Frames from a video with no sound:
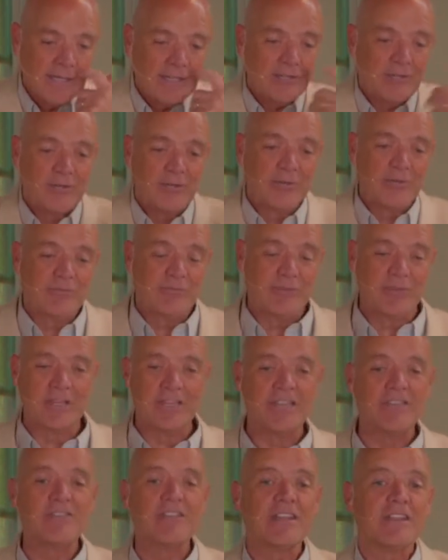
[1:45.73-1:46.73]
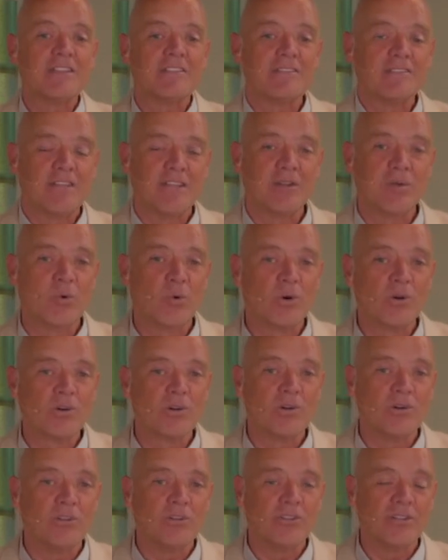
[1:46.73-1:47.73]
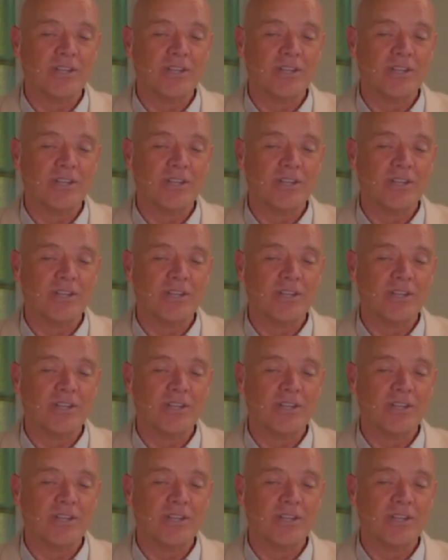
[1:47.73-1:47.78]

you know if you live in a in a world